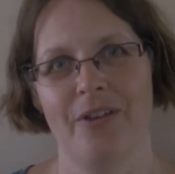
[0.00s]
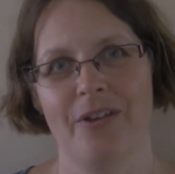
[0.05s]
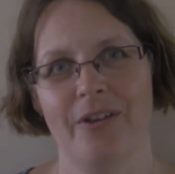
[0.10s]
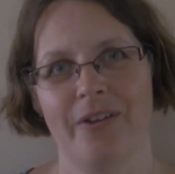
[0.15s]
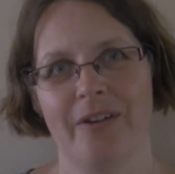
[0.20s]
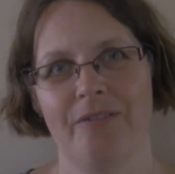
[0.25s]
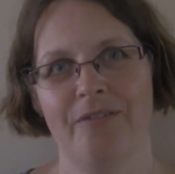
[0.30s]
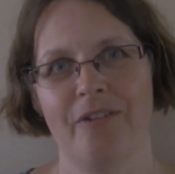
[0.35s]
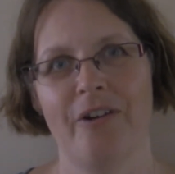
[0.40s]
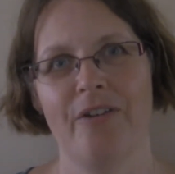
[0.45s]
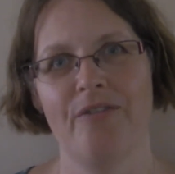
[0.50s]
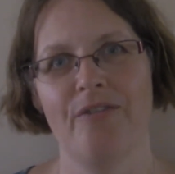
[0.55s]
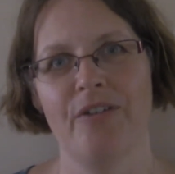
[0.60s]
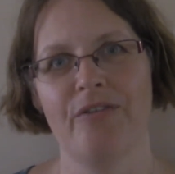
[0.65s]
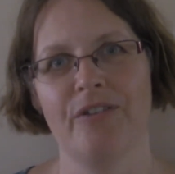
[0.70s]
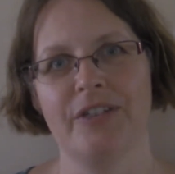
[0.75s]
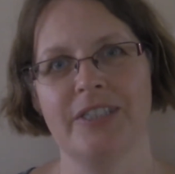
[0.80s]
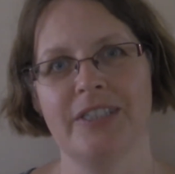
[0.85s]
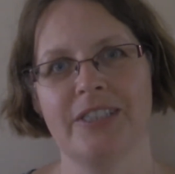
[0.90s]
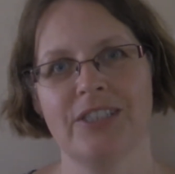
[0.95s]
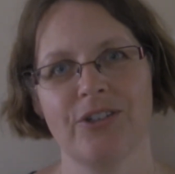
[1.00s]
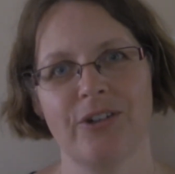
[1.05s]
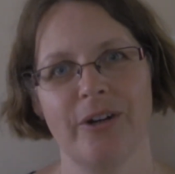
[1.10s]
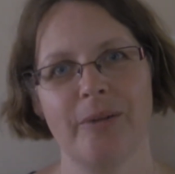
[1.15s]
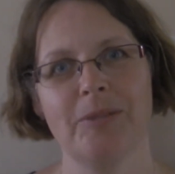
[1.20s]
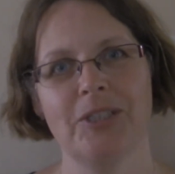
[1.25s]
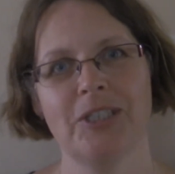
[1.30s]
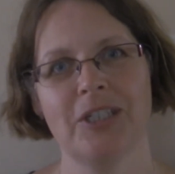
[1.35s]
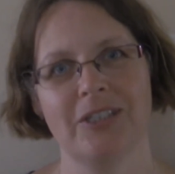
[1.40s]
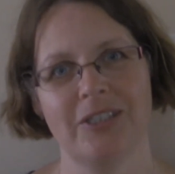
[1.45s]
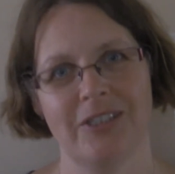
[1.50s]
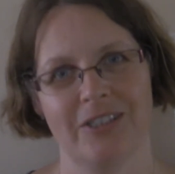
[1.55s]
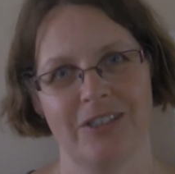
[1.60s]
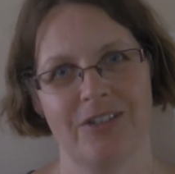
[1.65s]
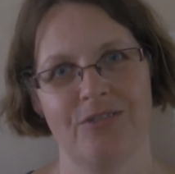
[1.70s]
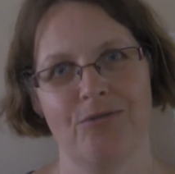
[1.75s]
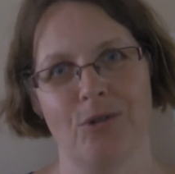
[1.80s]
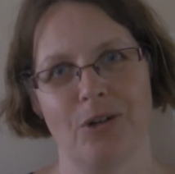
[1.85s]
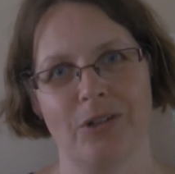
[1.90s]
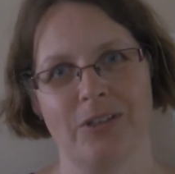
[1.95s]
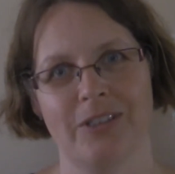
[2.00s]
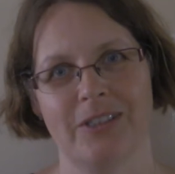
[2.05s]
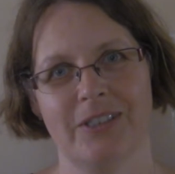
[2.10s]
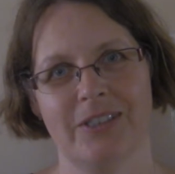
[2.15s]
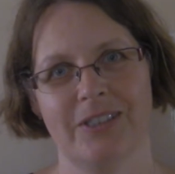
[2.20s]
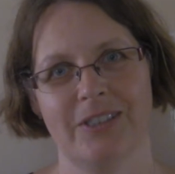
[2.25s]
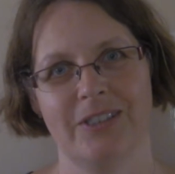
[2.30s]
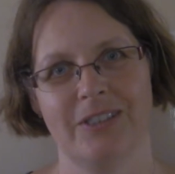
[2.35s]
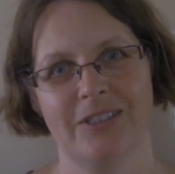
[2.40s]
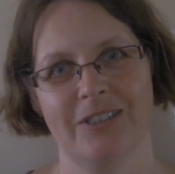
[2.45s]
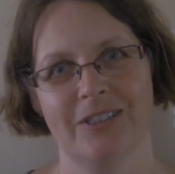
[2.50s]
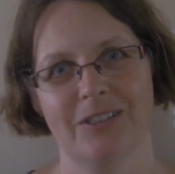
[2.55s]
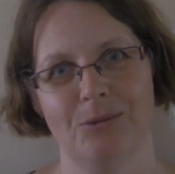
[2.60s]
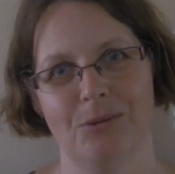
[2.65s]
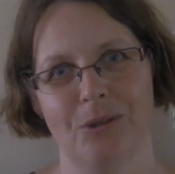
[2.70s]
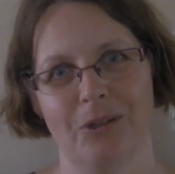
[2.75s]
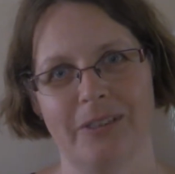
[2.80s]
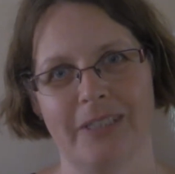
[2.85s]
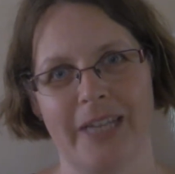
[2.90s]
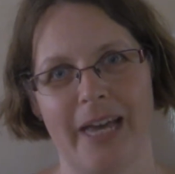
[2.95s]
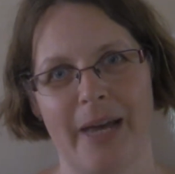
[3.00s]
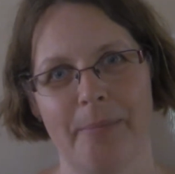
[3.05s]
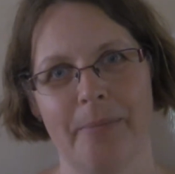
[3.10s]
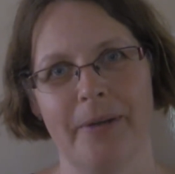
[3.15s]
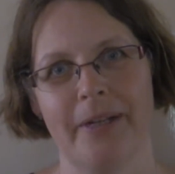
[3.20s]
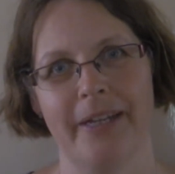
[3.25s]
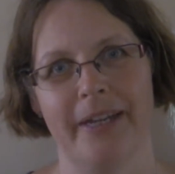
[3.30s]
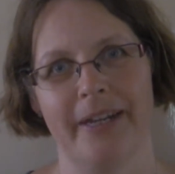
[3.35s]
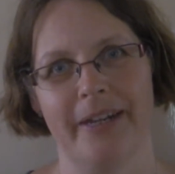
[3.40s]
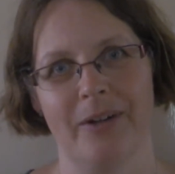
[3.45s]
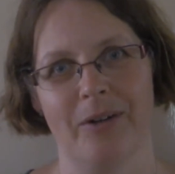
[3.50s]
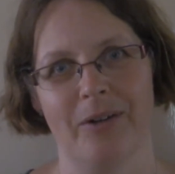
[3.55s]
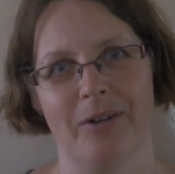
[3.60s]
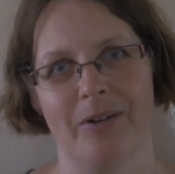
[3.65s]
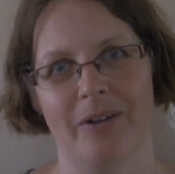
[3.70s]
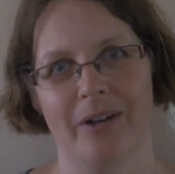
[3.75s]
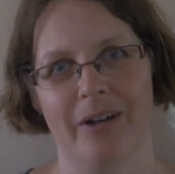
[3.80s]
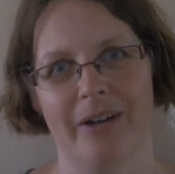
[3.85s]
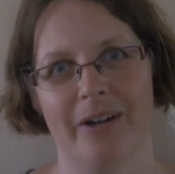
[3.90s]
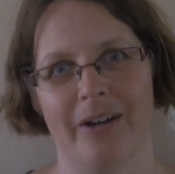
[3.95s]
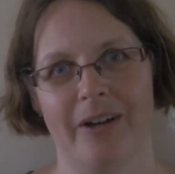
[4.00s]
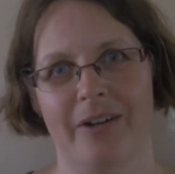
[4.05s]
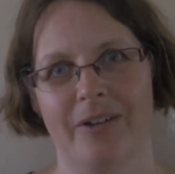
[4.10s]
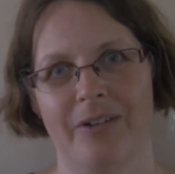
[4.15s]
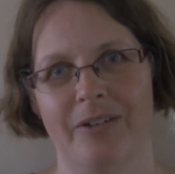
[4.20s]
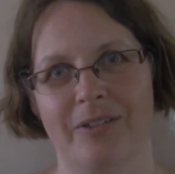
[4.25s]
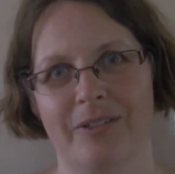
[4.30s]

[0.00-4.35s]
have very vivid descriptions of what's happening, and